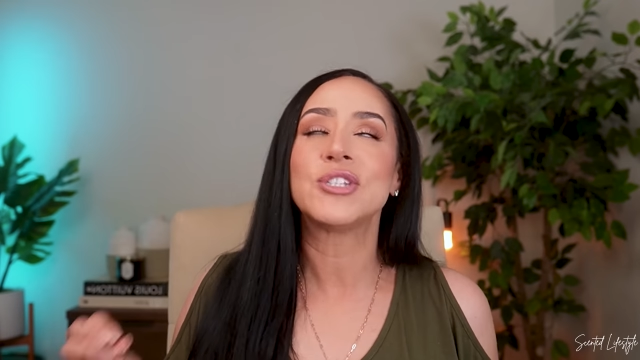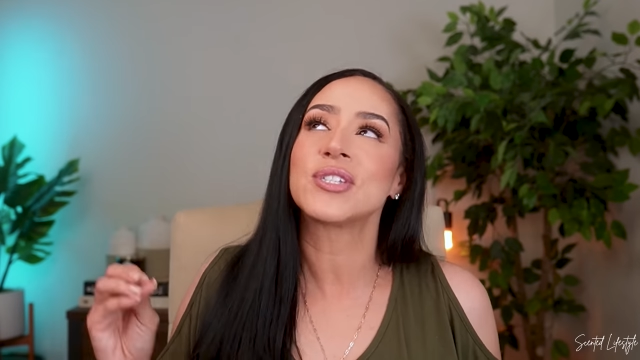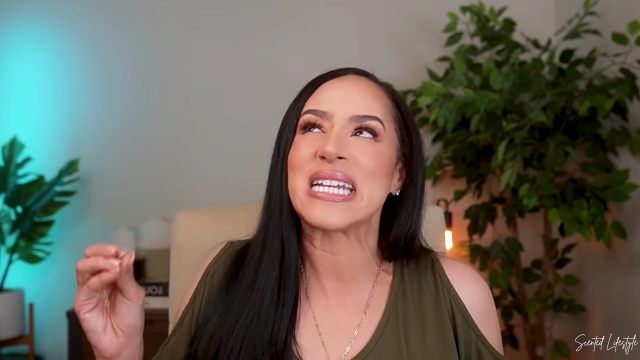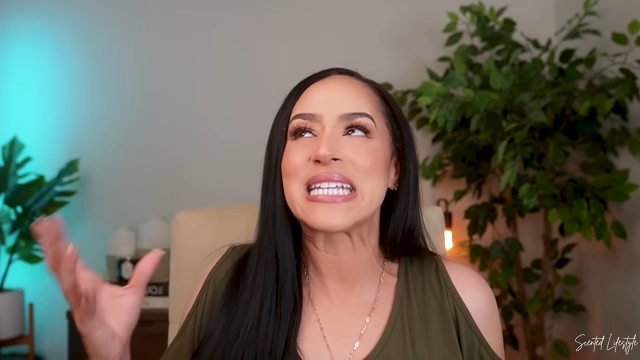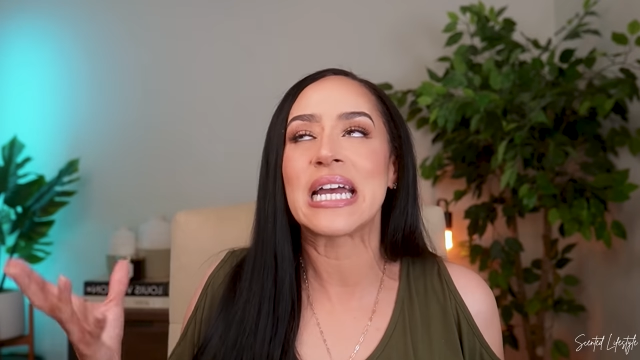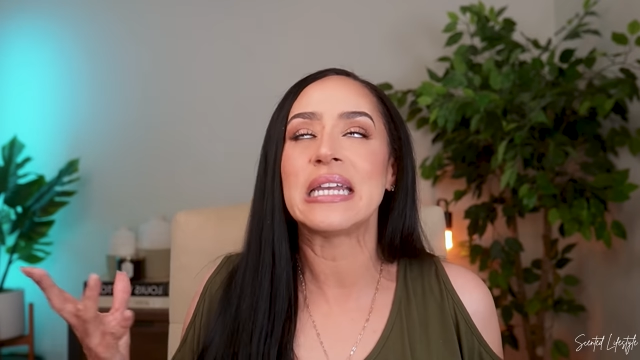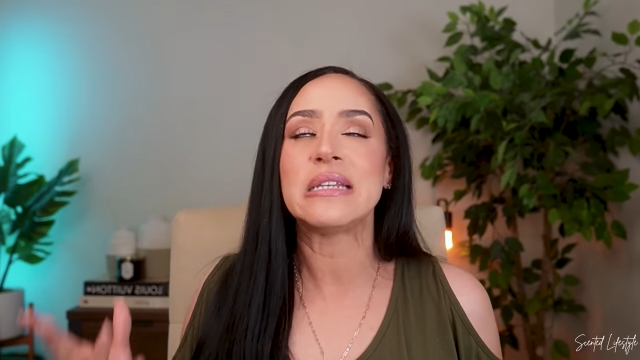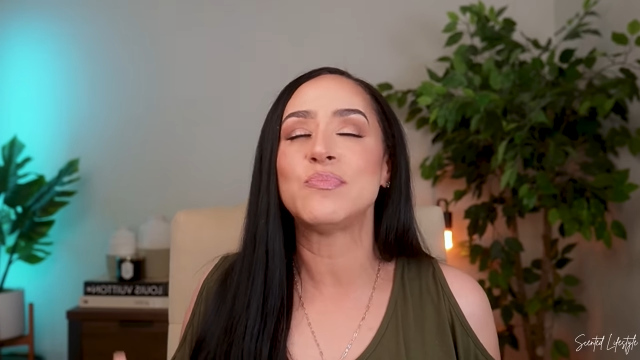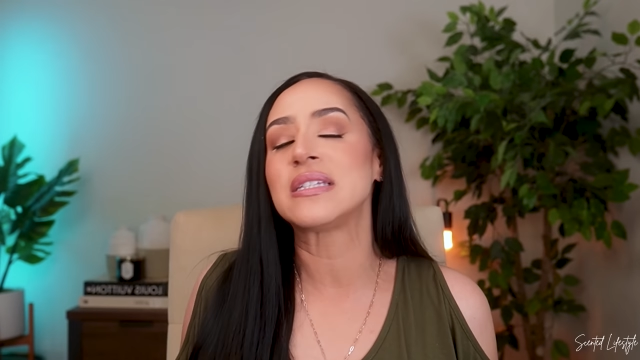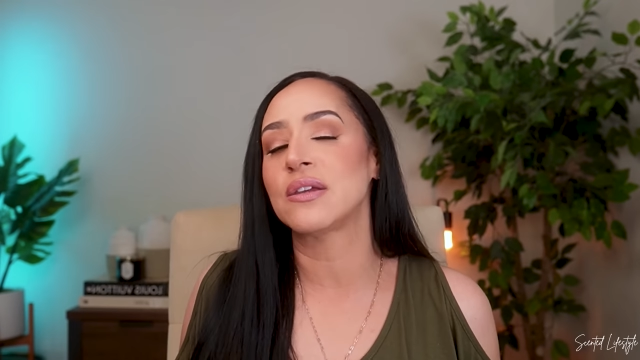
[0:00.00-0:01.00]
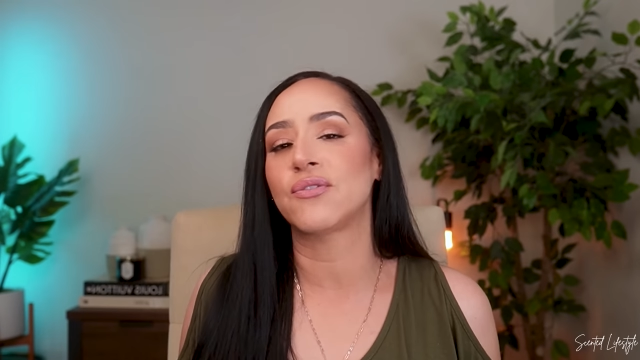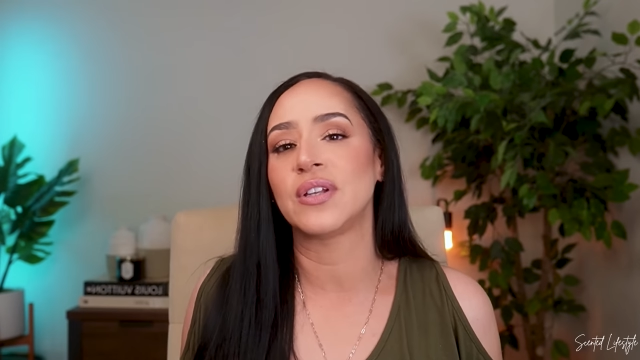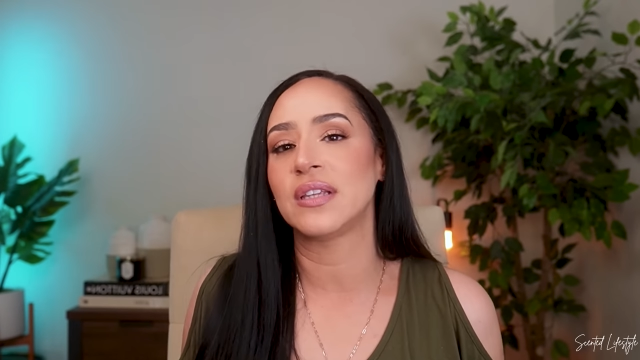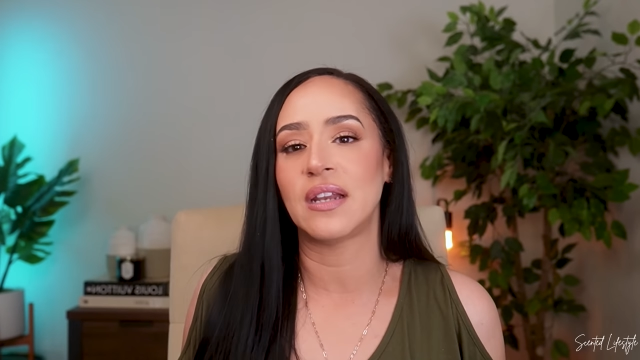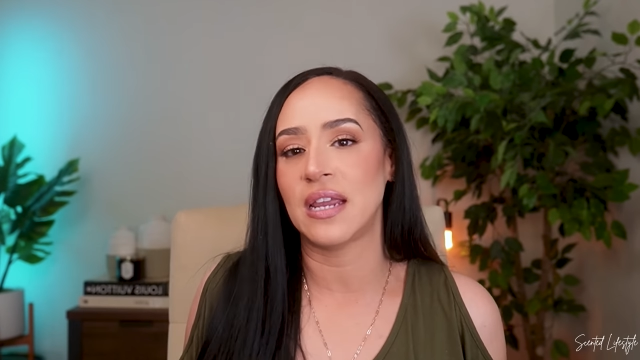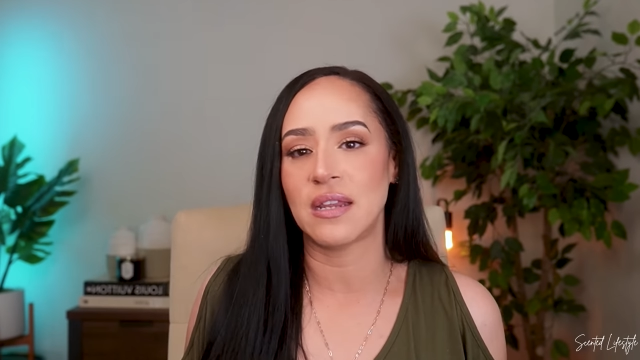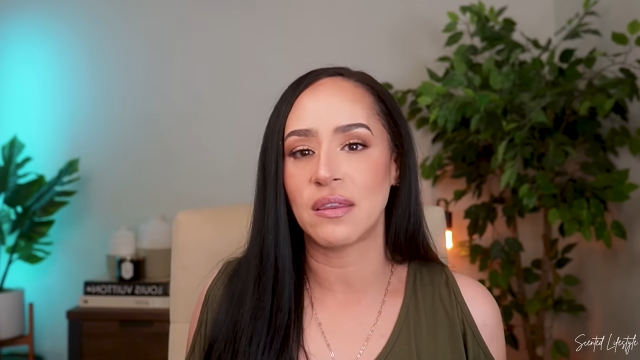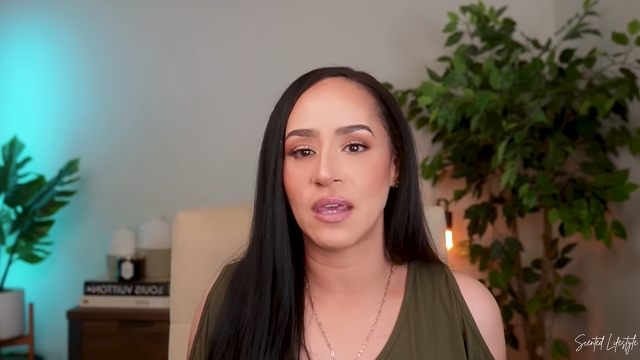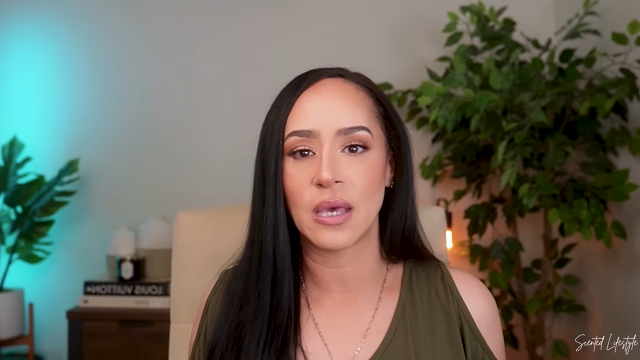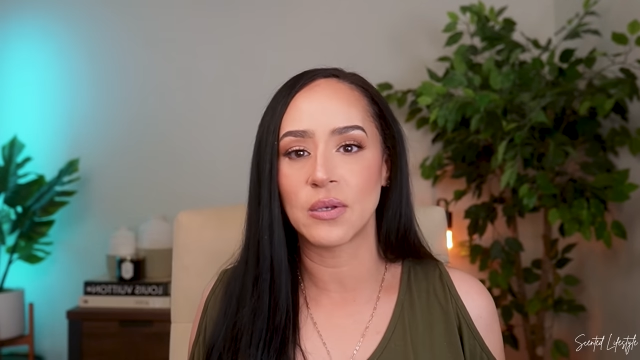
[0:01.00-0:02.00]
might be just a tiny bit different than
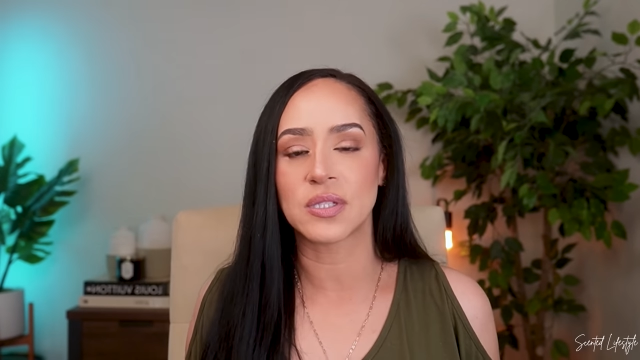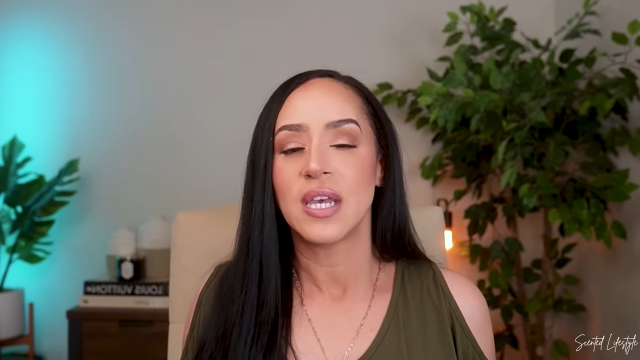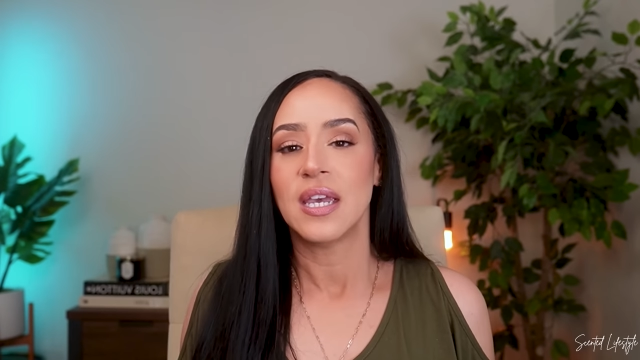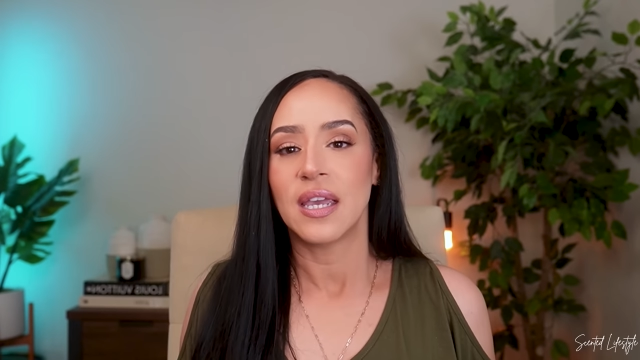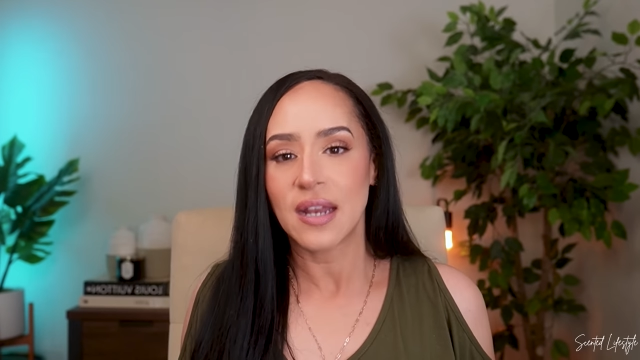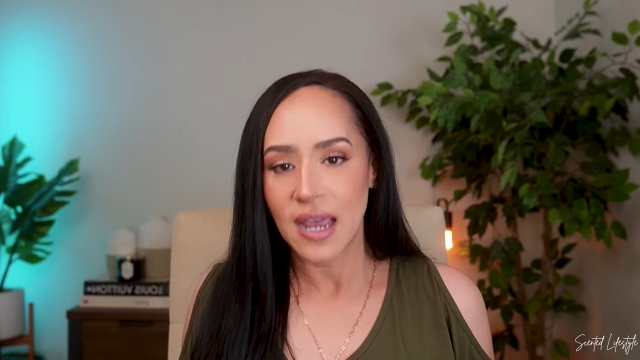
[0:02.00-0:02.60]
anything else.